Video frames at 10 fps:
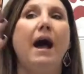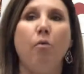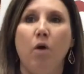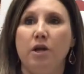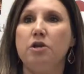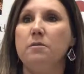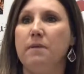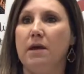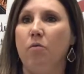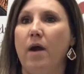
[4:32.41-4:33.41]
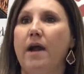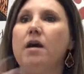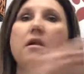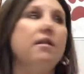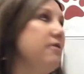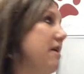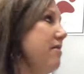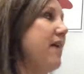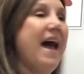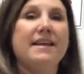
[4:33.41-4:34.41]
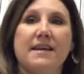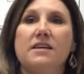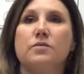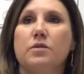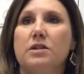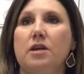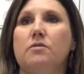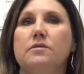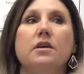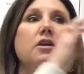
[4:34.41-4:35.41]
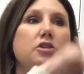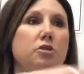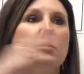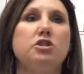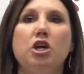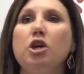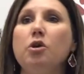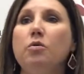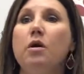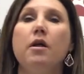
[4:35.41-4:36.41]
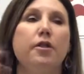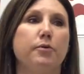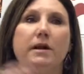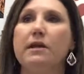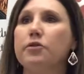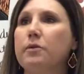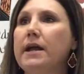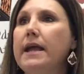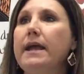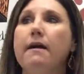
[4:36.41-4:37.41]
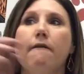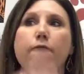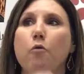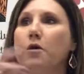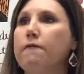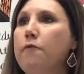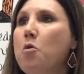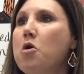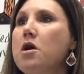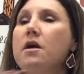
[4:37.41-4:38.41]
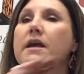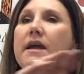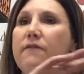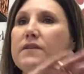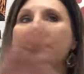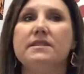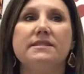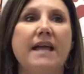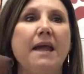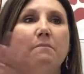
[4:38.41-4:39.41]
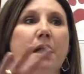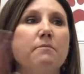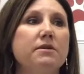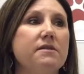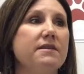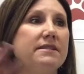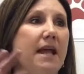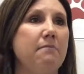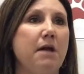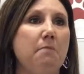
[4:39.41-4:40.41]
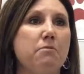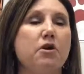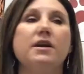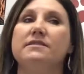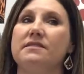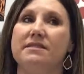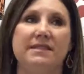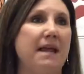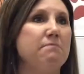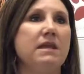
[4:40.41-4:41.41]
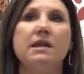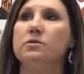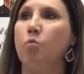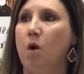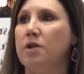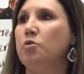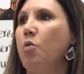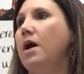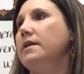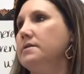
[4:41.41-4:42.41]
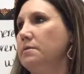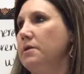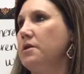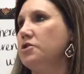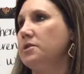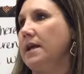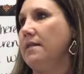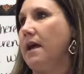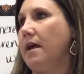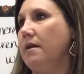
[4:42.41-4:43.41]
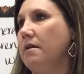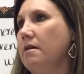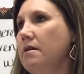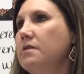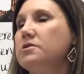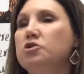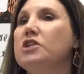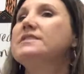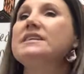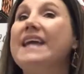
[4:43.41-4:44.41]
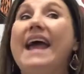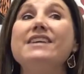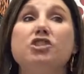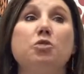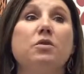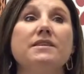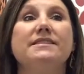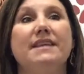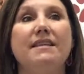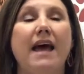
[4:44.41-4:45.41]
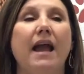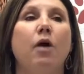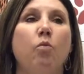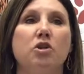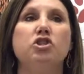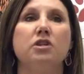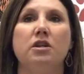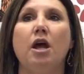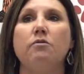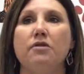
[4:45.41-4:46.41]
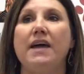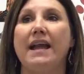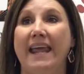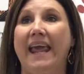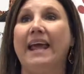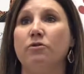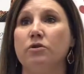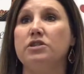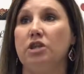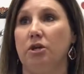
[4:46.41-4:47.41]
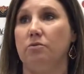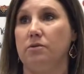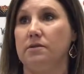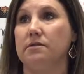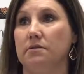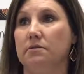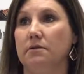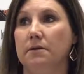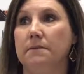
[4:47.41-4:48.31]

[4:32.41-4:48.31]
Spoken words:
I want you to be aware that that does reduce. 2 to 2, 3 to 3, 4 to 4. If it's the same number to the same number, it's the same thing as 1 to 1. Does everybody understand that? So just in case you were to see that, I want you to know that that can reduce.